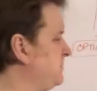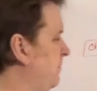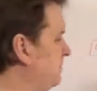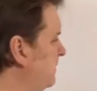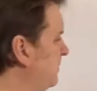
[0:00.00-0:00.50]

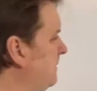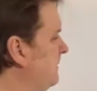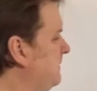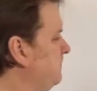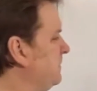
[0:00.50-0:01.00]
So
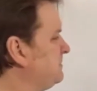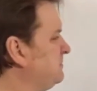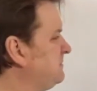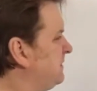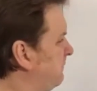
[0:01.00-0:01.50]

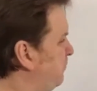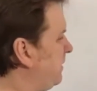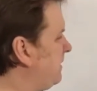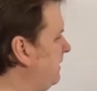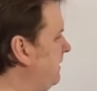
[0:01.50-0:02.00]

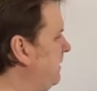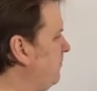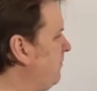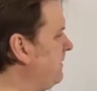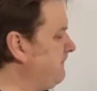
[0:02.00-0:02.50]
typically,
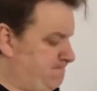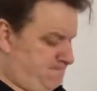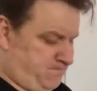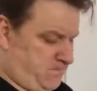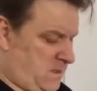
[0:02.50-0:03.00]
right,
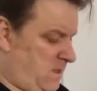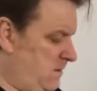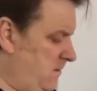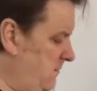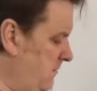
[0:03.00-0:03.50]

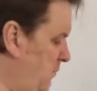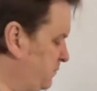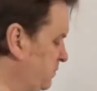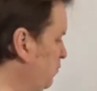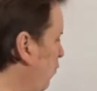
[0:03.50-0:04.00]

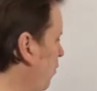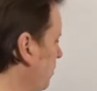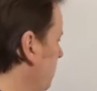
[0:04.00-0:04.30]
option one,